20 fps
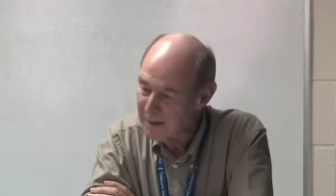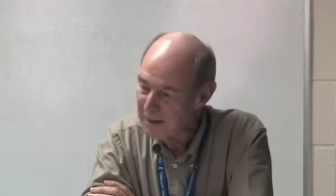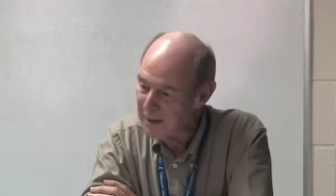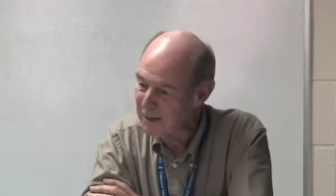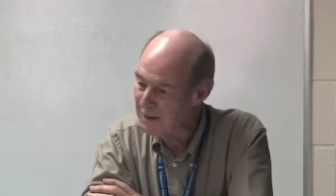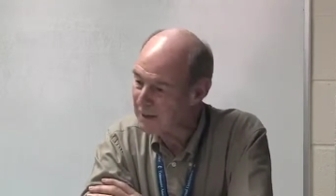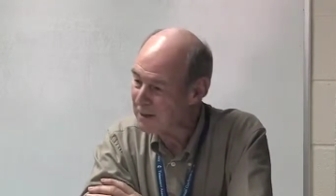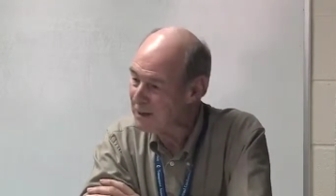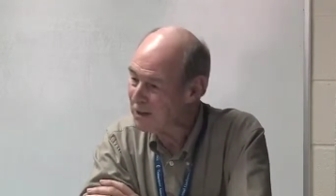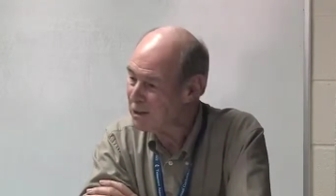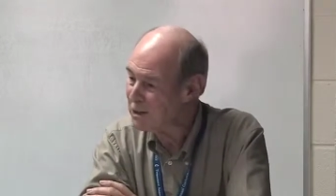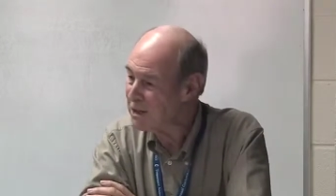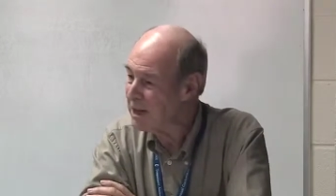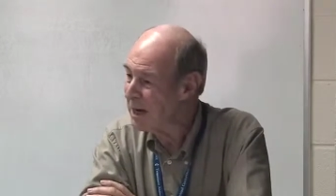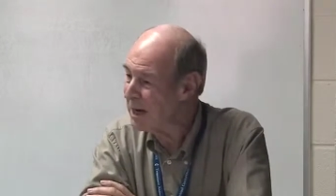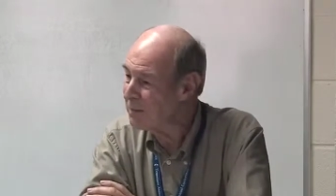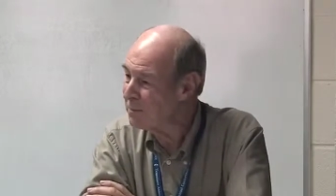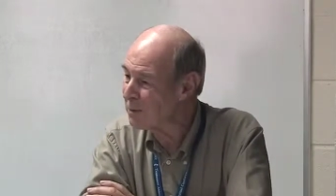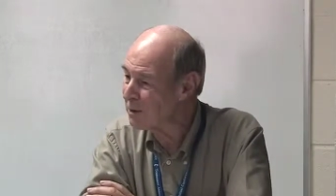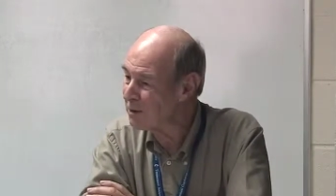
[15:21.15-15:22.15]
And it gets
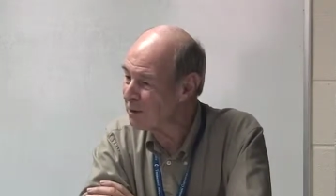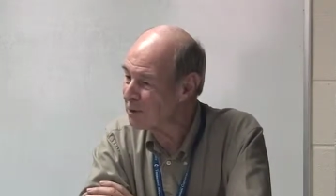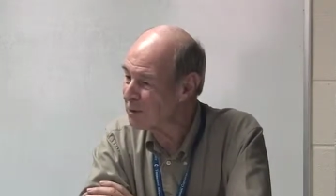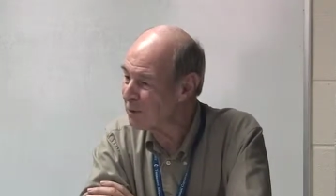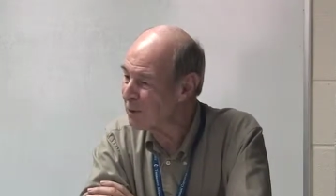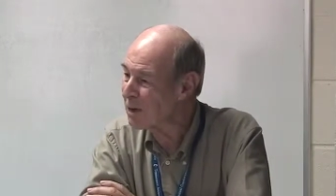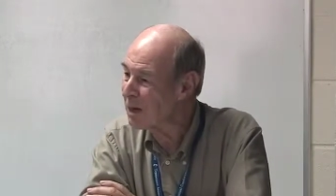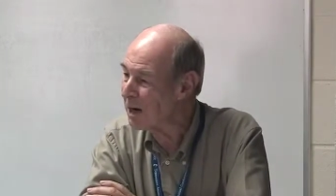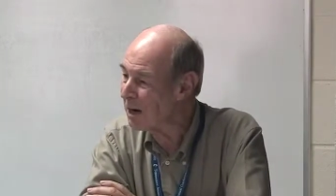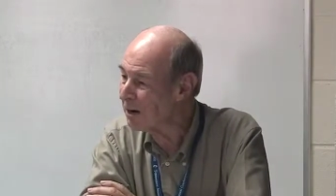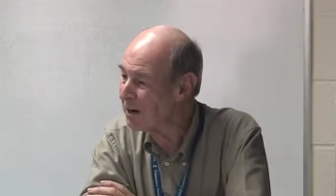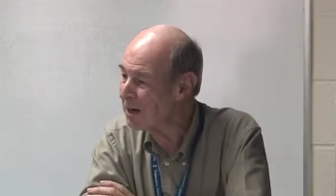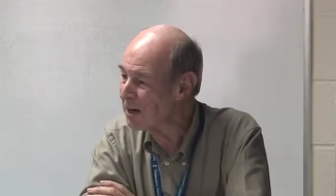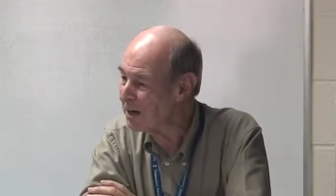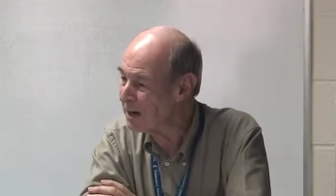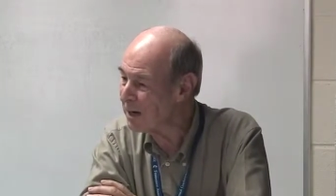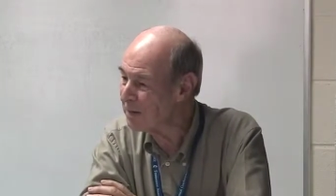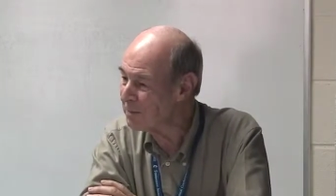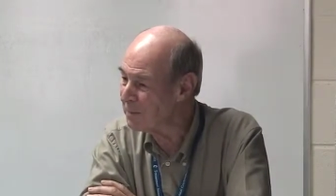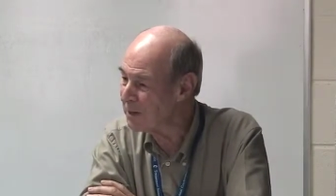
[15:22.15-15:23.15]
named, of course, for Harry
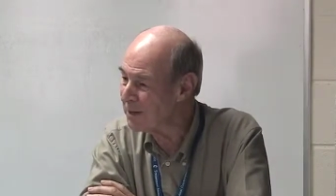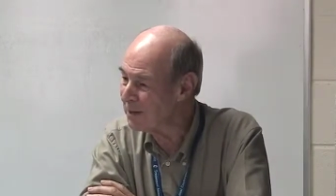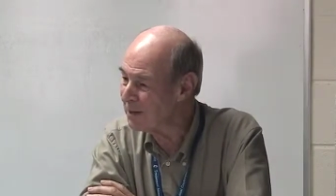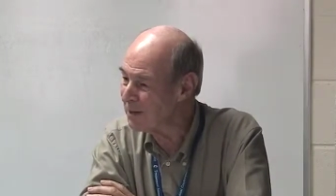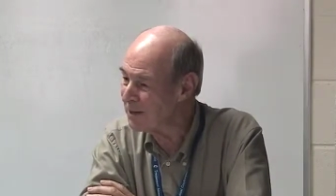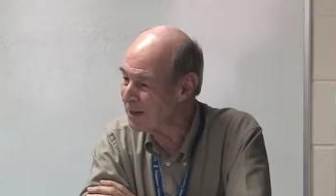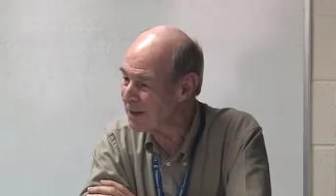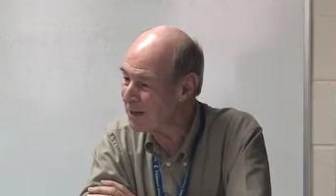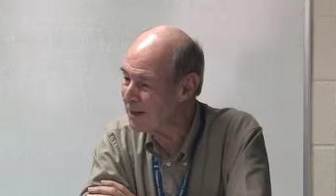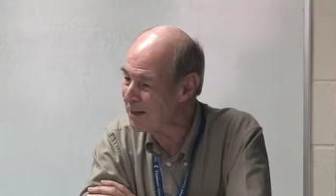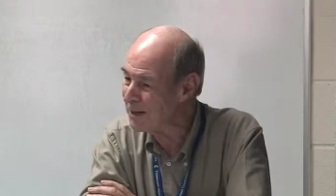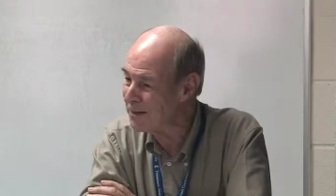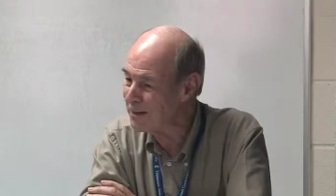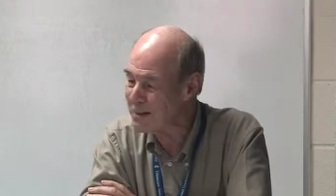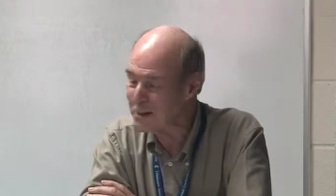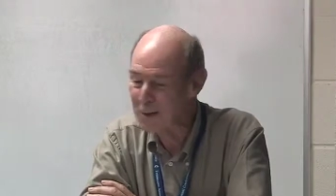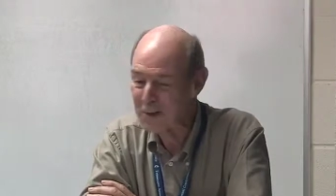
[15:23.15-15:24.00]
Denman, the